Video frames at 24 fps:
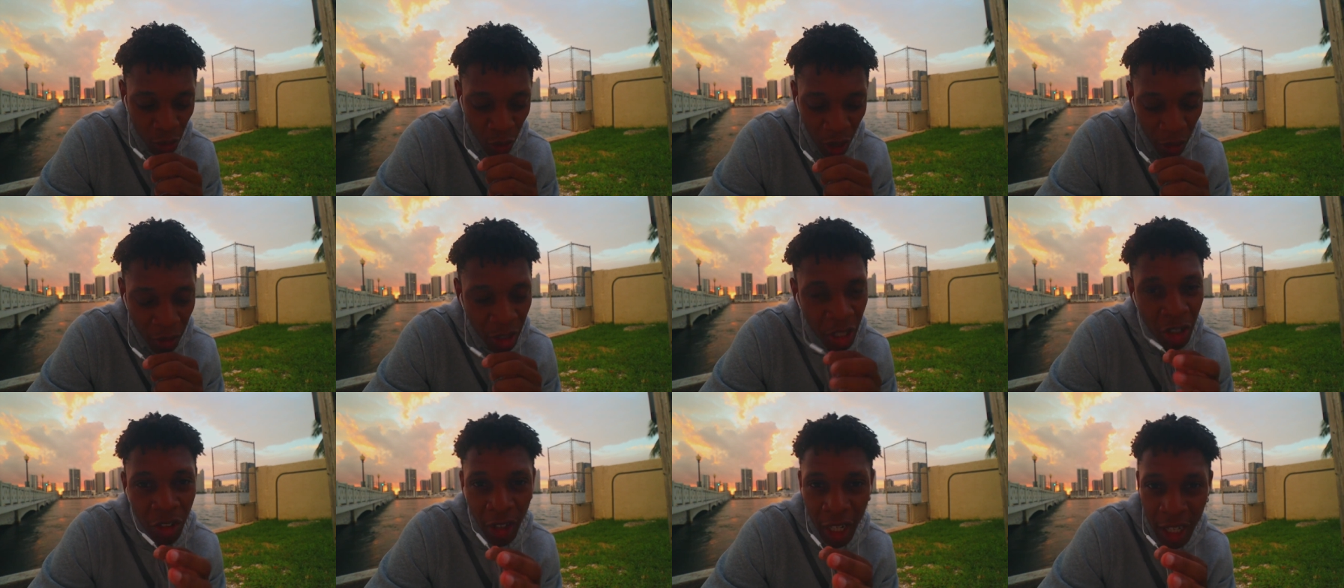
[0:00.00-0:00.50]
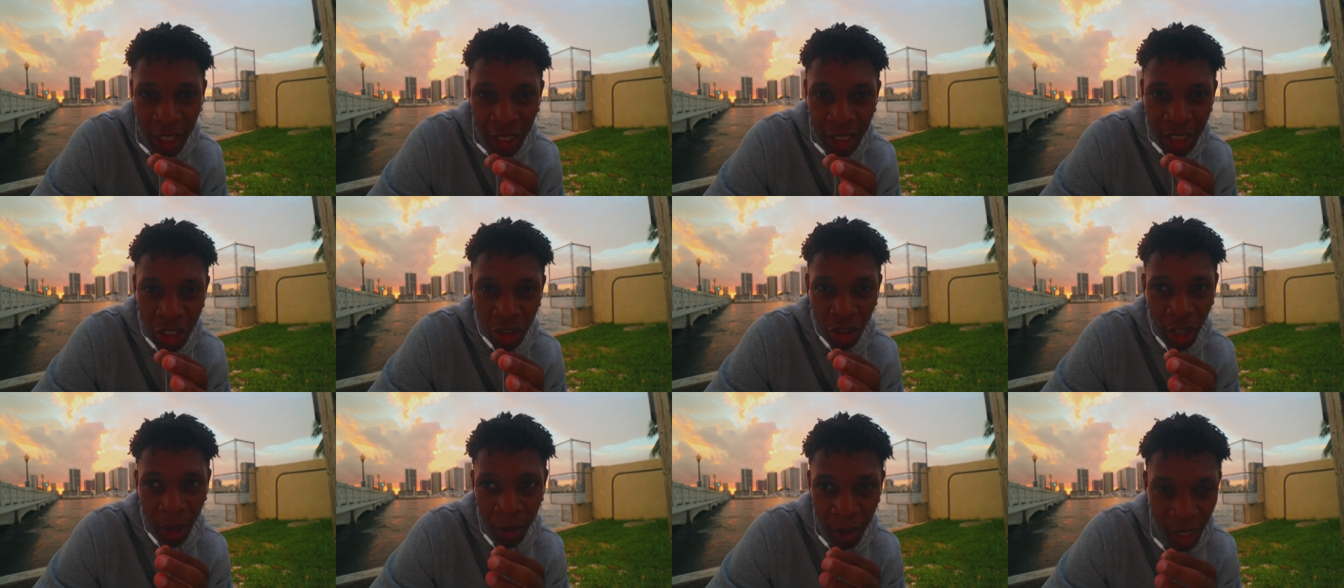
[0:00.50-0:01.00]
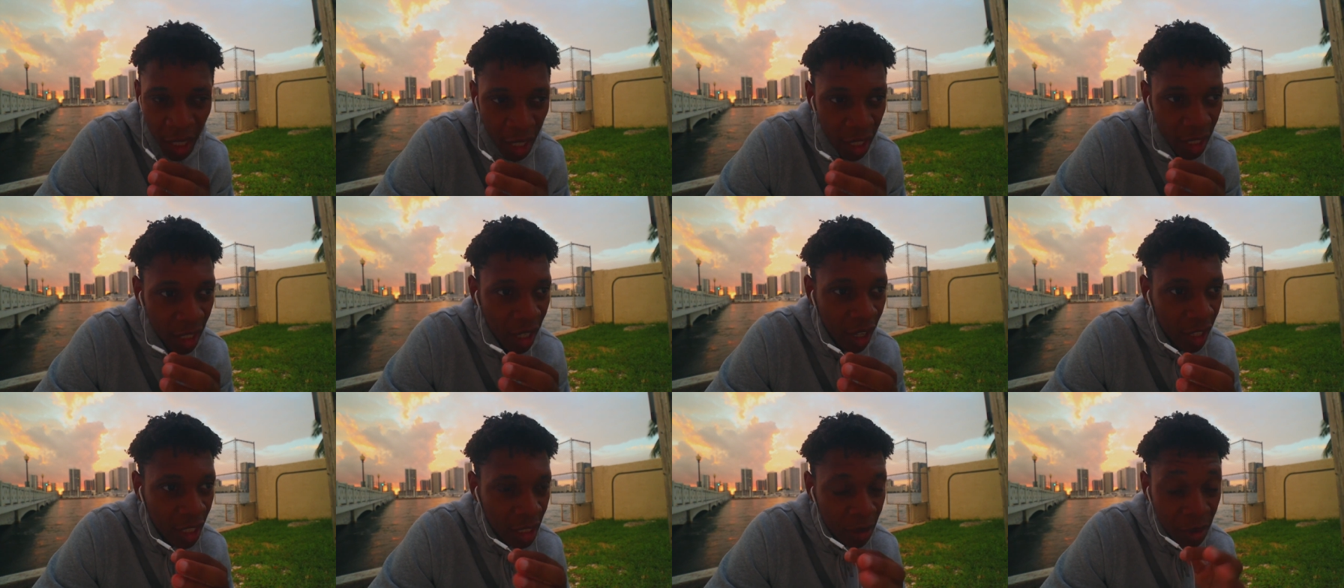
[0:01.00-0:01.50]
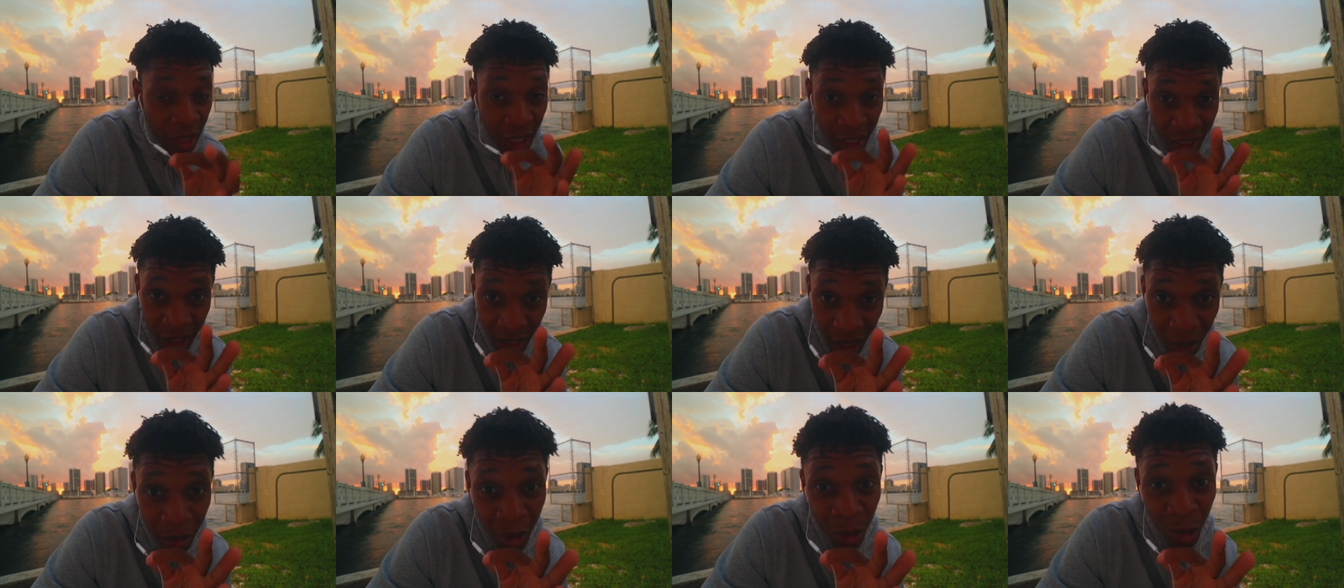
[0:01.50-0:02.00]
Do I regret dropping out of college? Because
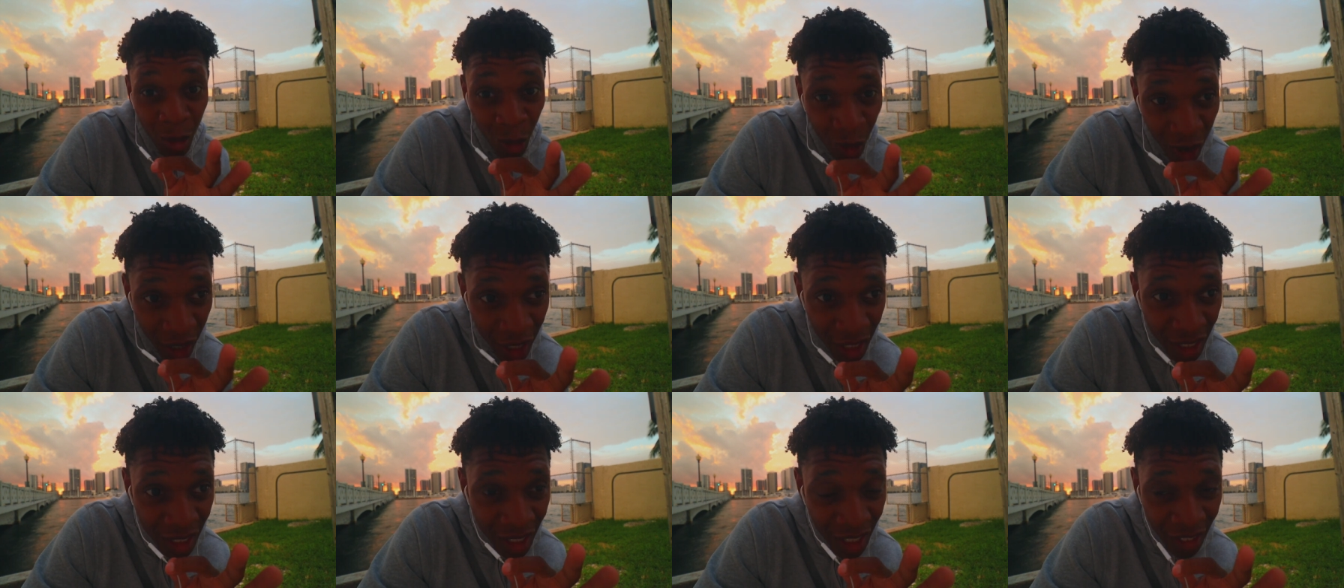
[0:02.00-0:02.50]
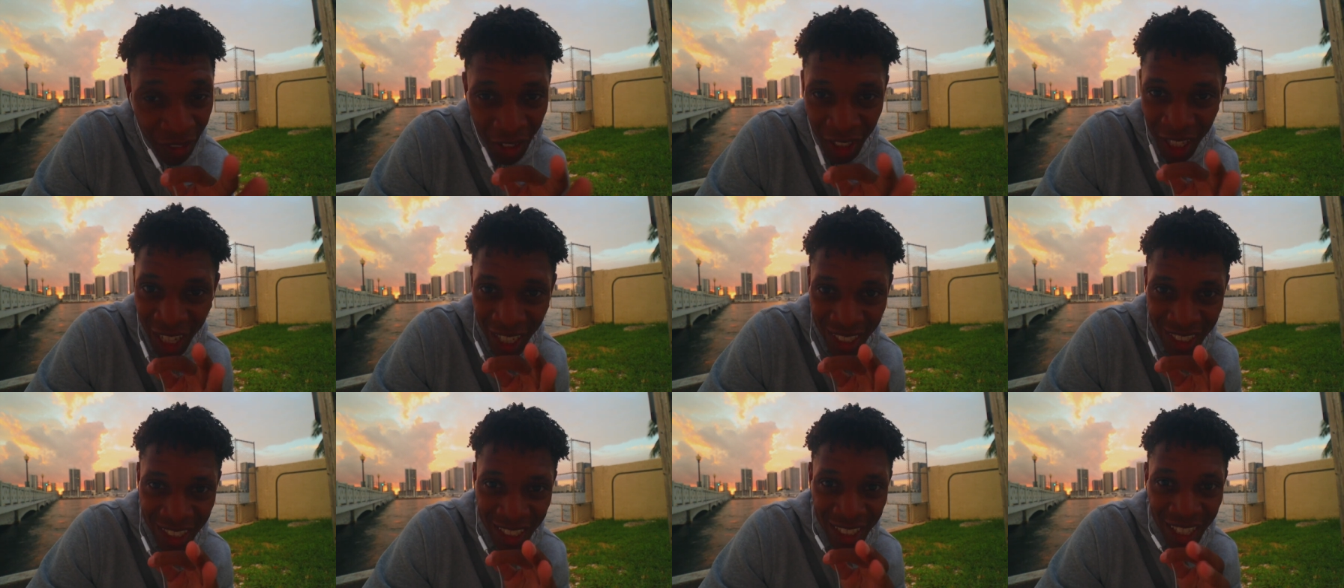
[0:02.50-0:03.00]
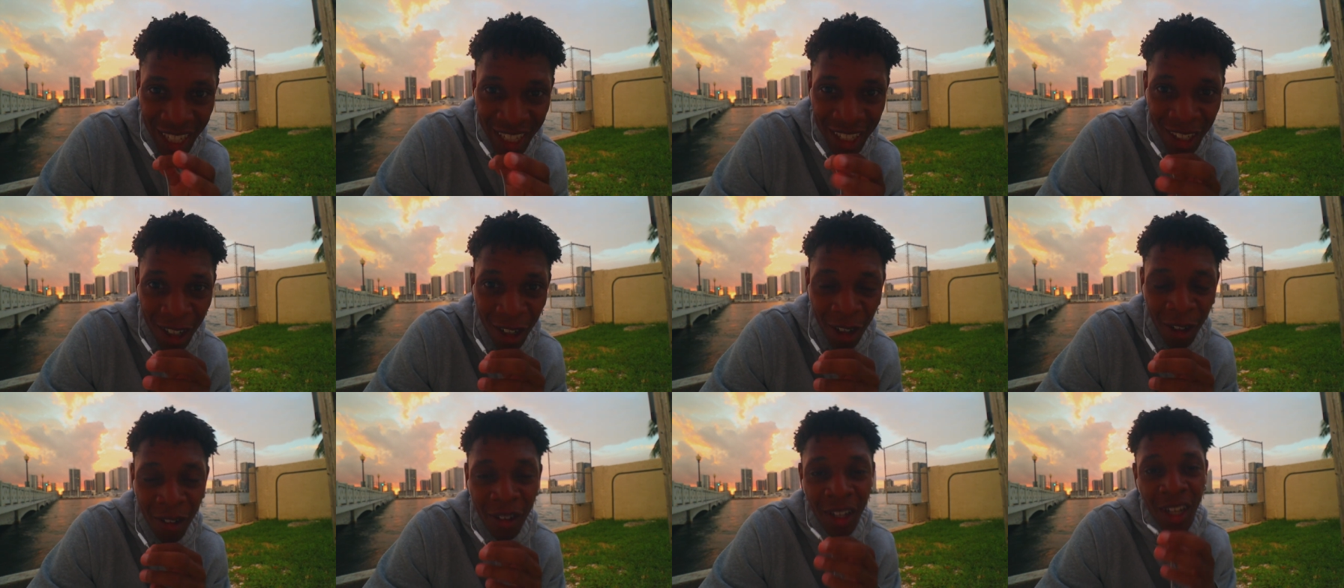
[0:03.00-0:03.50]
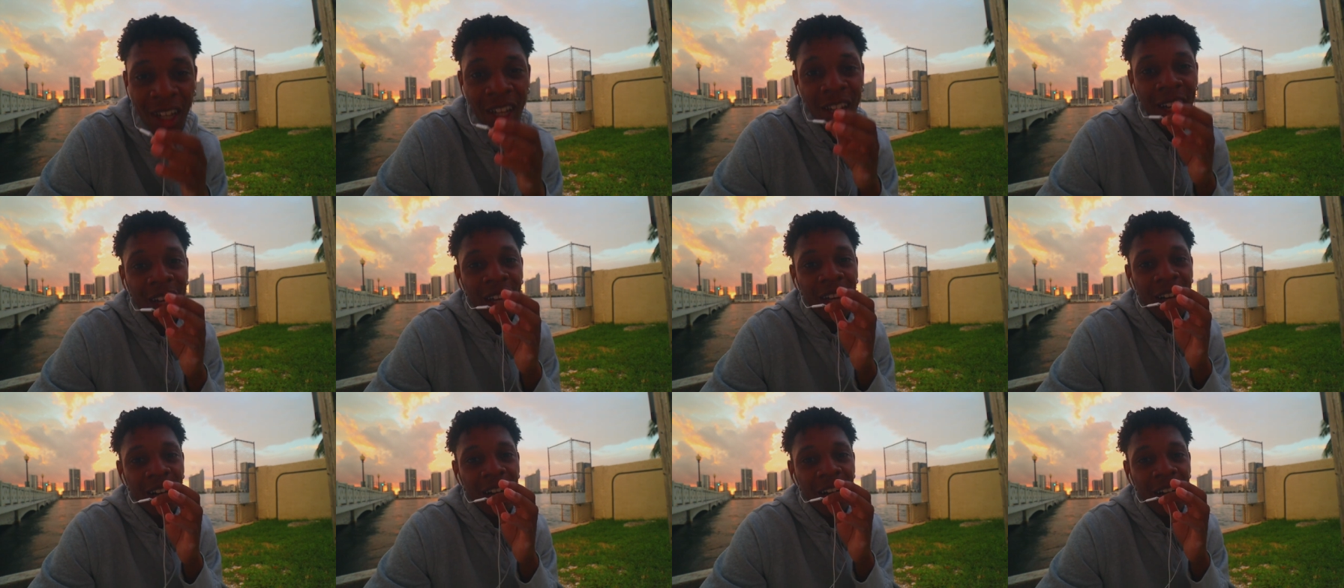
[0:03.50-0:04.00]
number one, if you guys did not know,
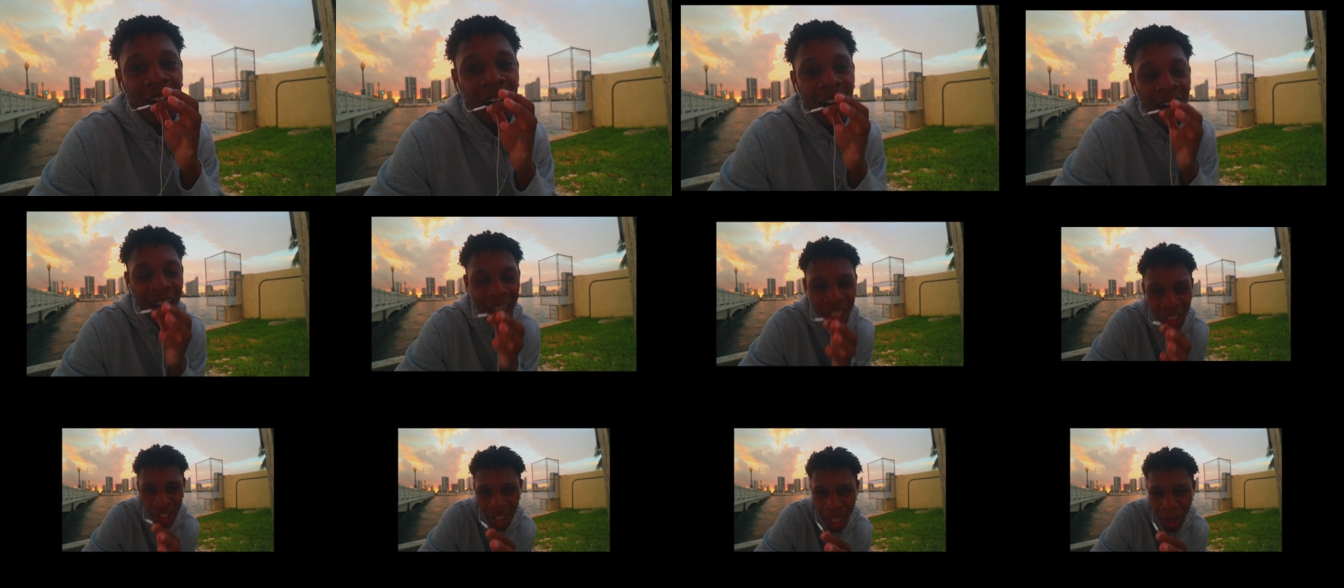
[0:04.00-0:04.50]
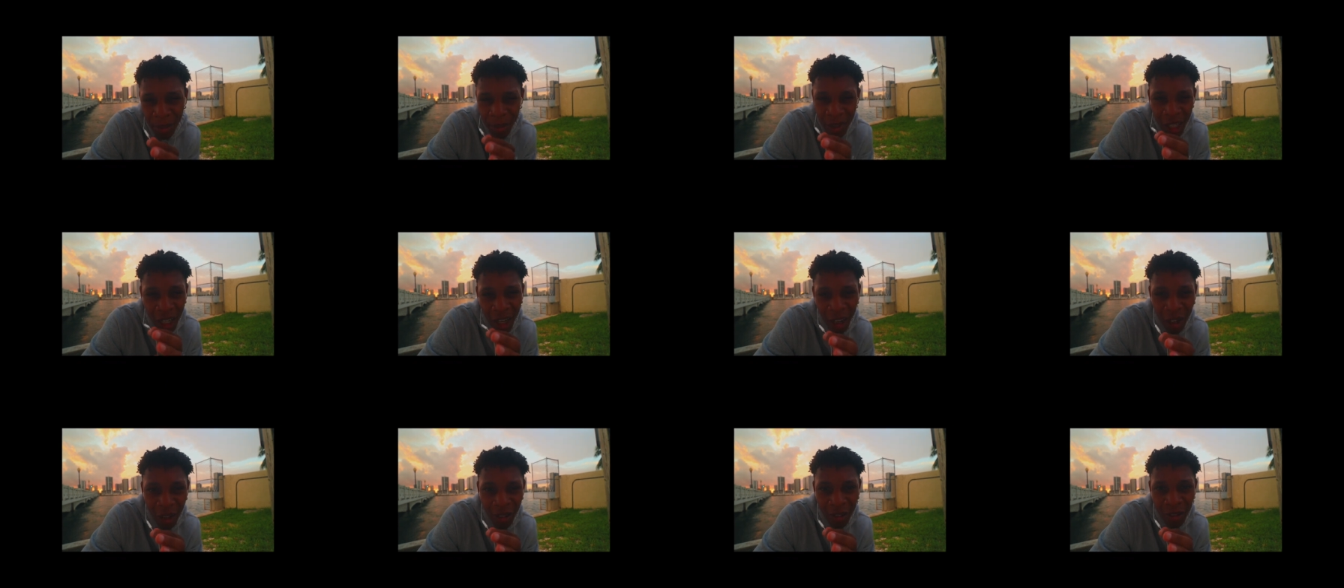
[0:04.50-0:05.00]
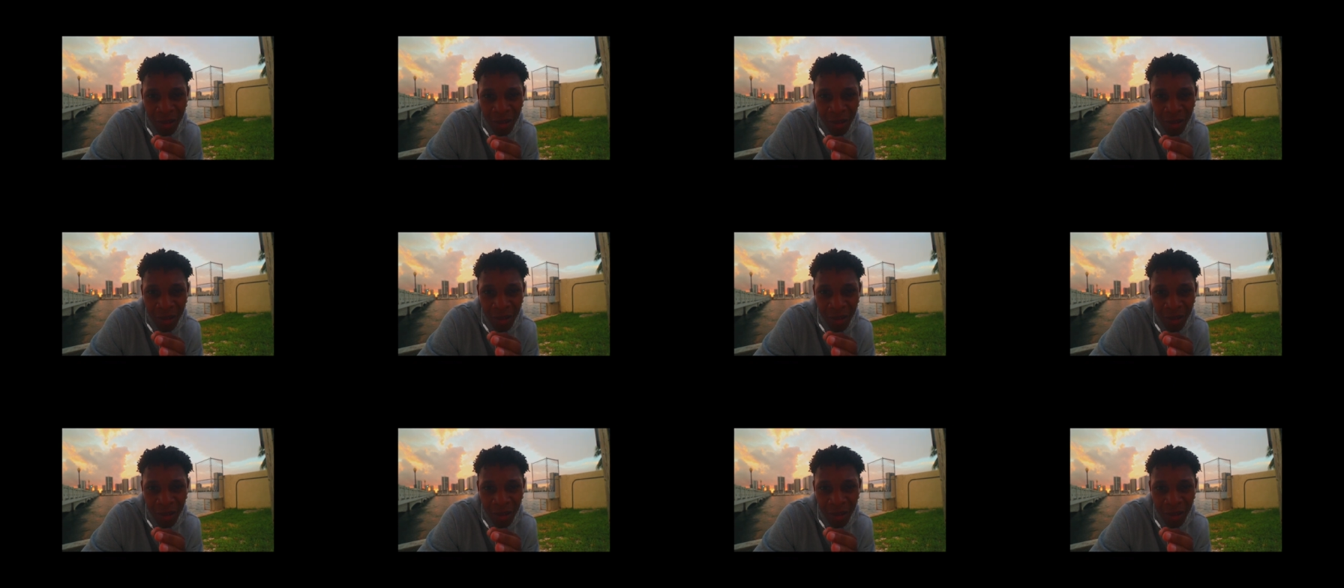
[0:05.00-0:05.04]
I dropped out.